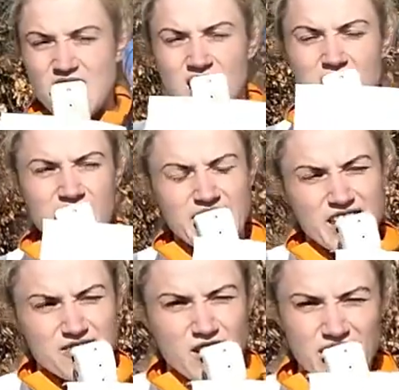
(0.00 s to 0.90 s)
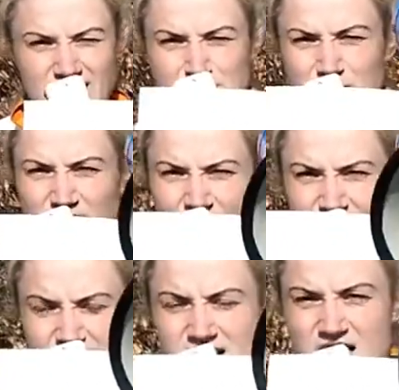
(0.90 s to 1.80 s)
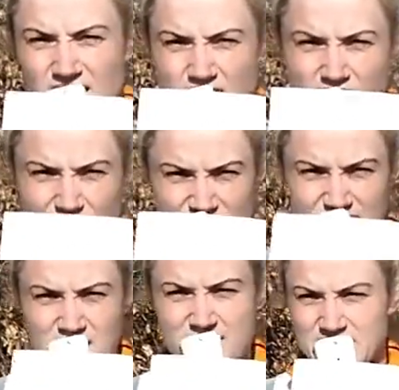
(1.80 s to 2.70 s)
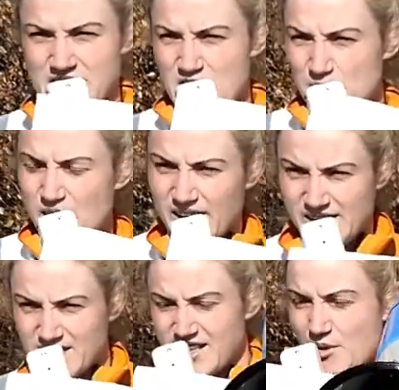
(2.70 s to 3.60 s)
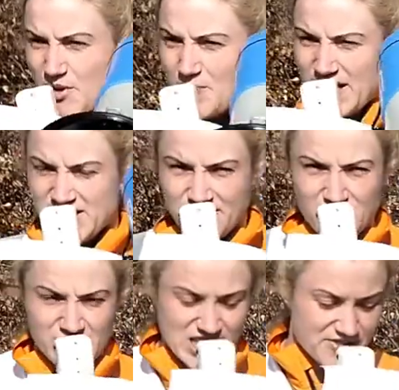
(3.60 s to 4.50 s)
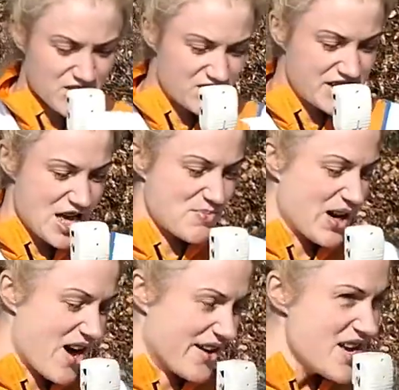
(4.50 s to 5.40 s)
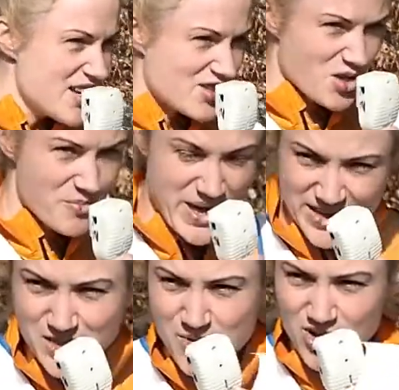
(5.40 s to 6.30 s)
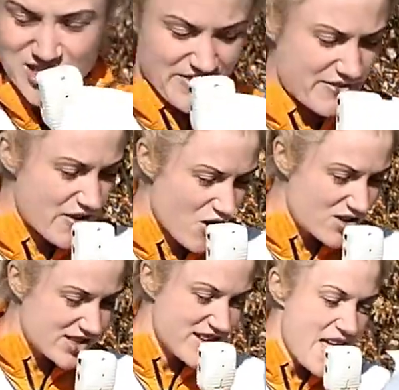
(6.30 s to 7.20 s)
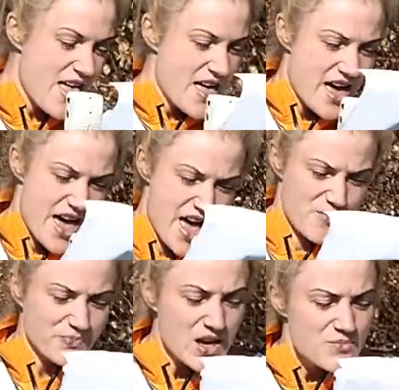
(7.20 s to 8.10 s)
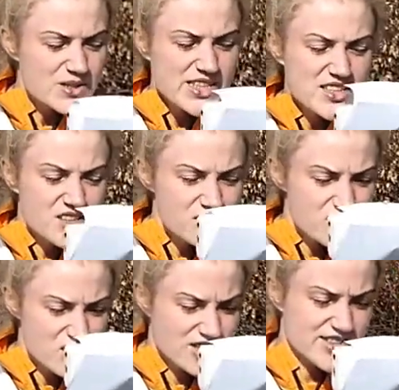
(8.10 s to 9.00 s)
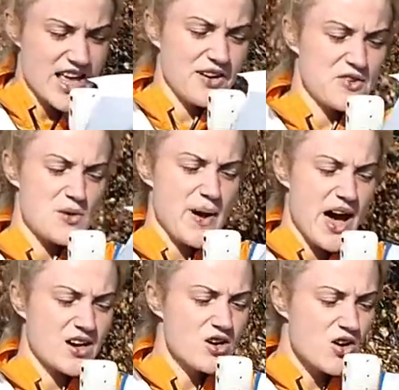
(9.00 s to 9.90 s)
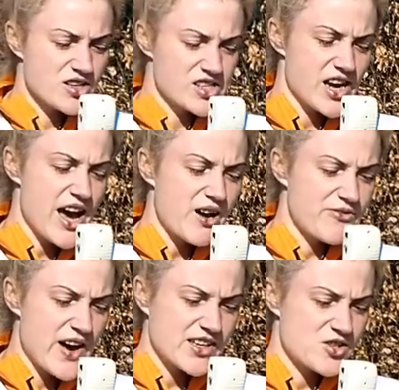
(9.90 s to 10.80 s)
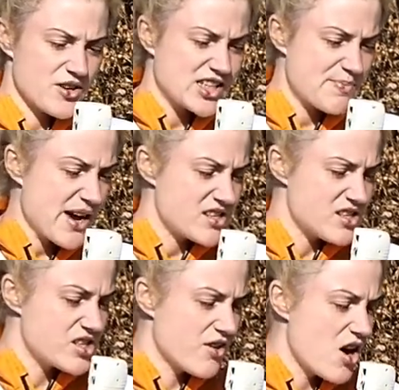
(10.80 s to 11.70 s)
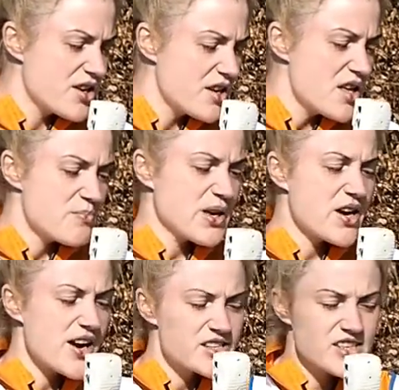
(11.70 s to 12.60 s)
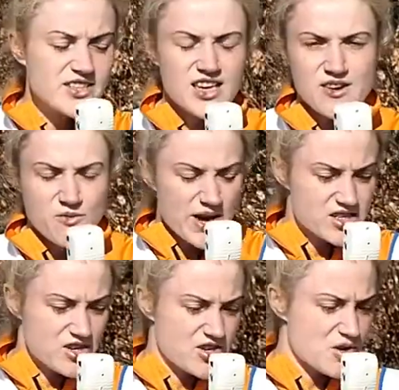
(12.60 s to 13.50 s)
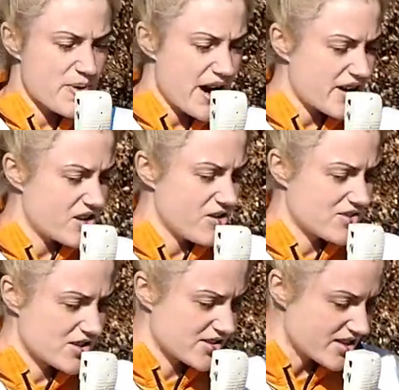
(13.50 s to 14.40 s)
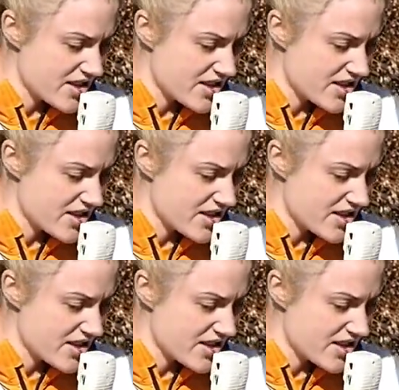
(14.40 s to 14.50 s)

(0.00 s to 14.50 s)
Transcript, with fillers: Lucky you've kindly provided a coffee service here behind us, and we've plenty of goodies for you to nibble on. So make the most of it, folks. And um, position yourself in the pack according to how fast you're expecting to run. Be courteous and give way to other park users.